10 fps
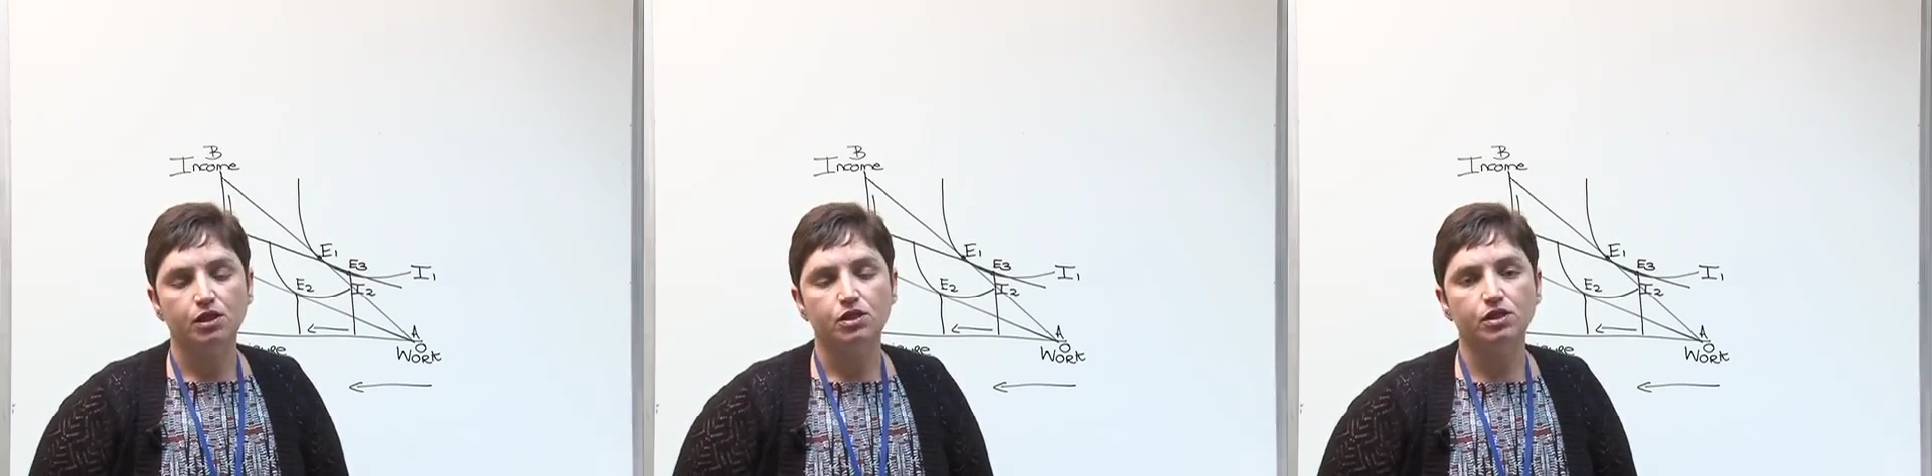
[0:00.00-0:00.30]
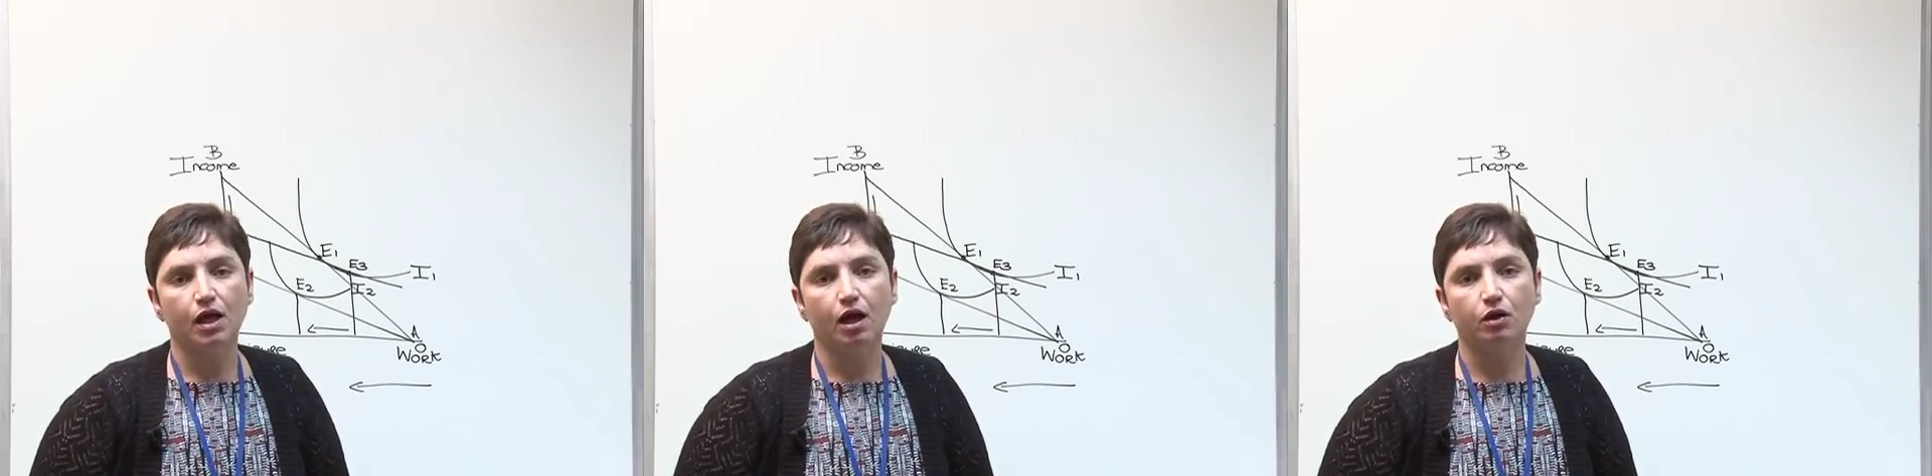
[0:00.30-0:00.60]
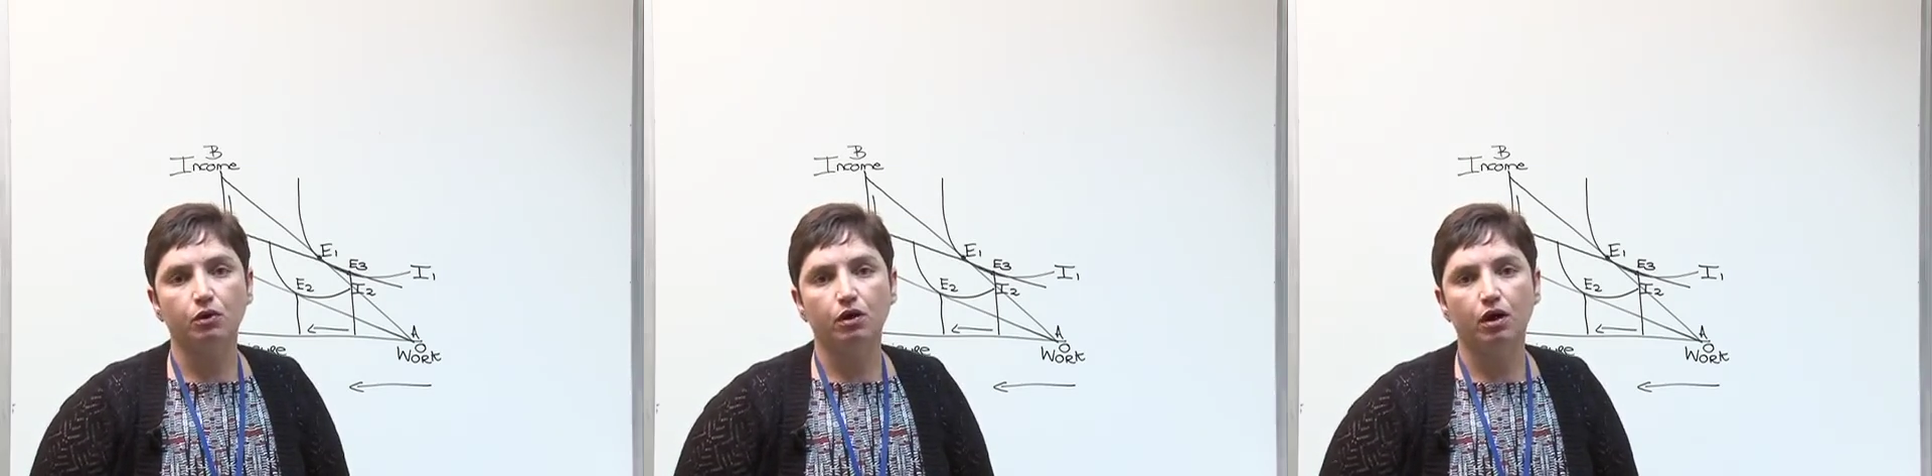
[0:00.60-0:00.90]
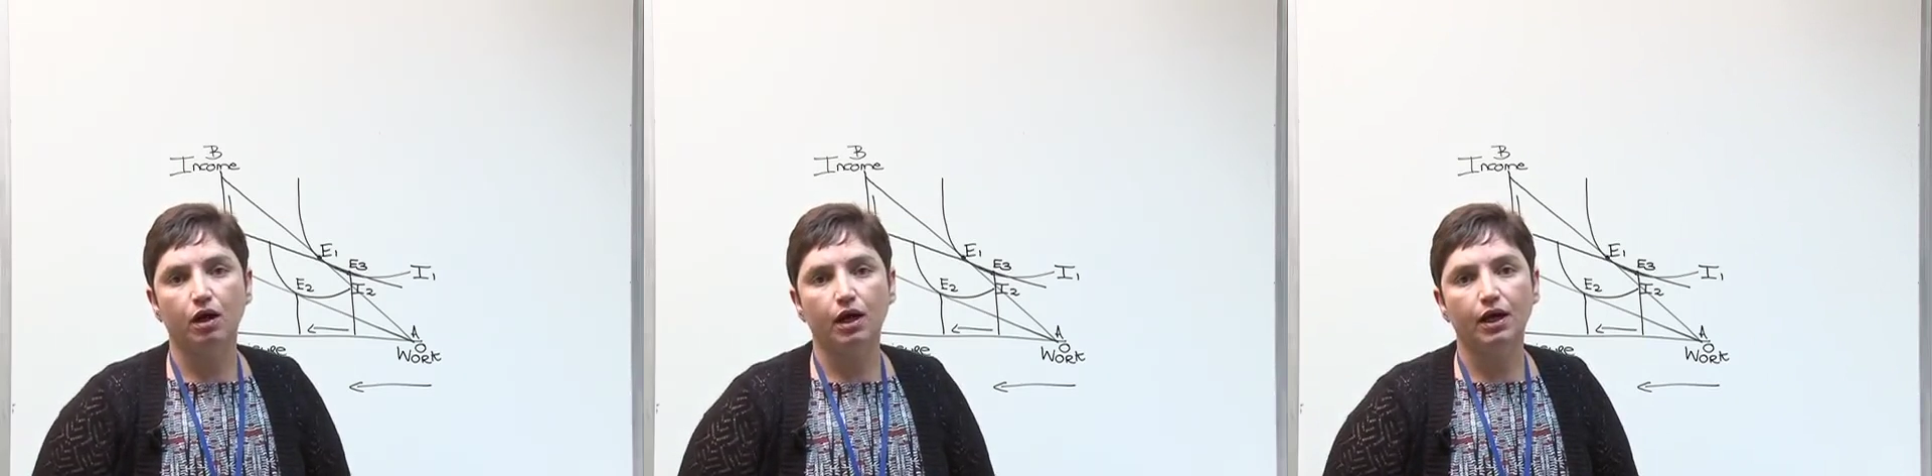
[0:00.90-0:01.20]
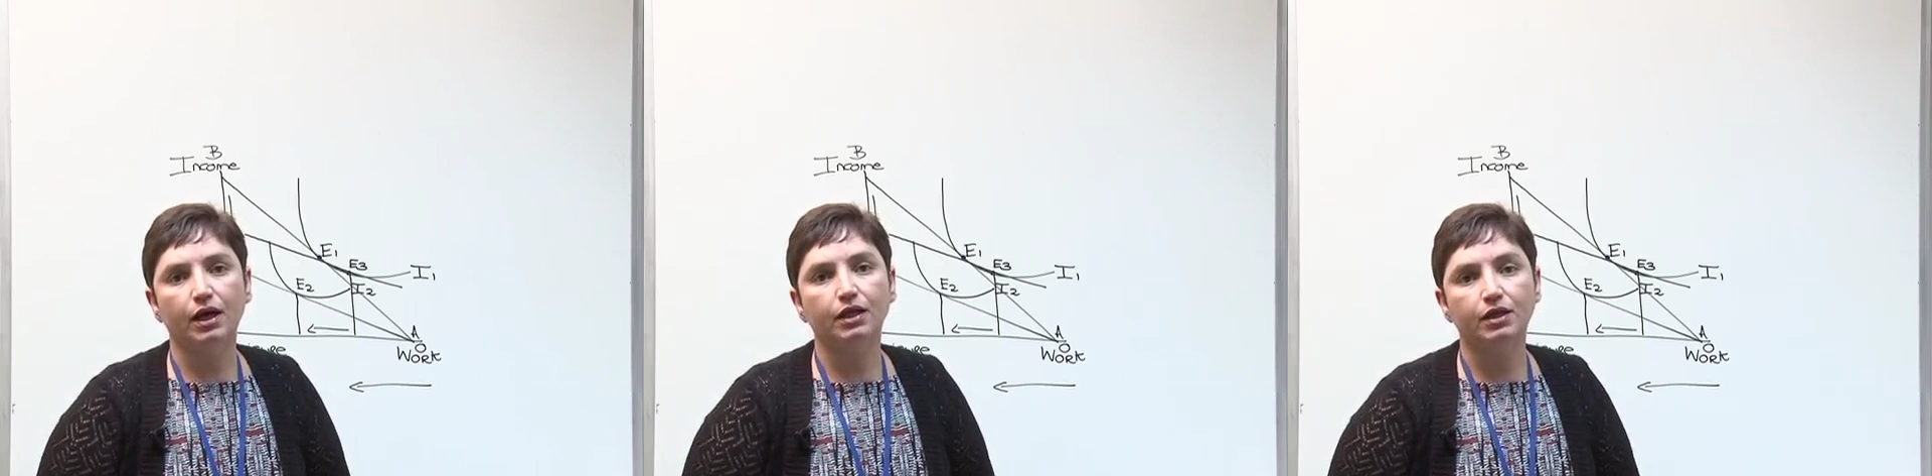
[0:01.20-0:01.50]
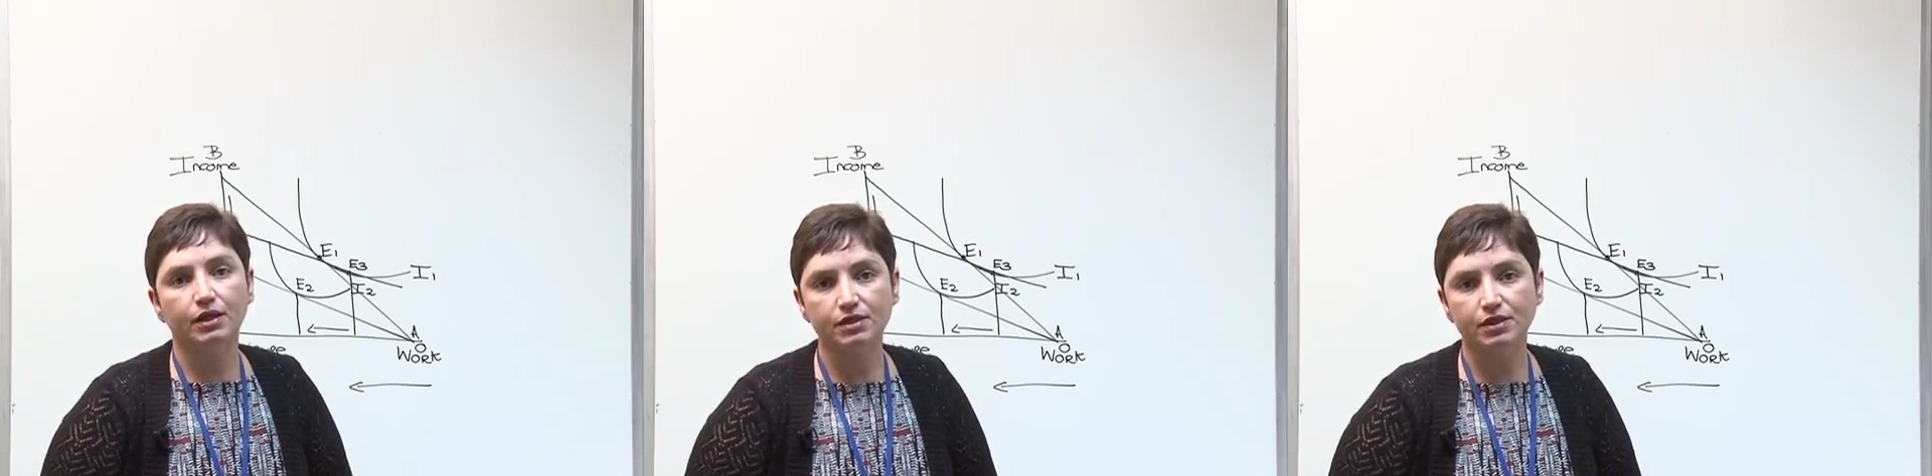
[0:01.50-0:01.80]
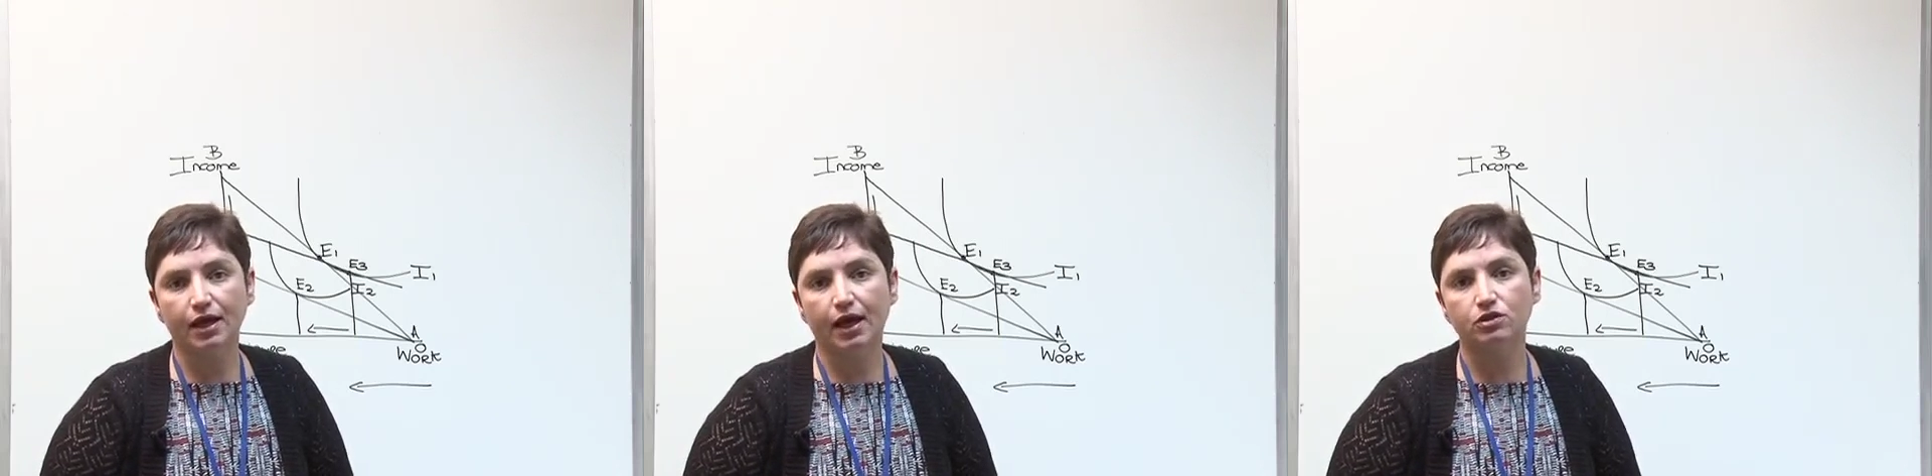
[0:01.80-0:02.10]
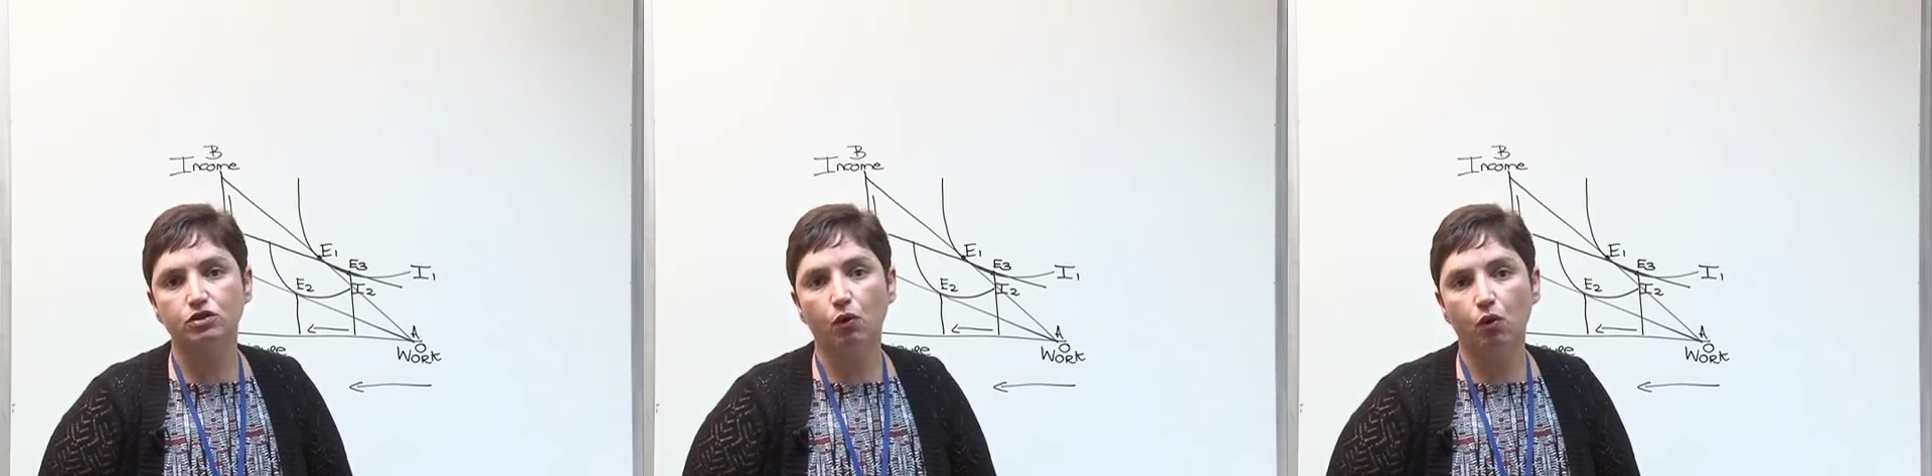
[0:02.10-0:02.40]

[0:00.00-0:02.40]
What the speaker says: So in this case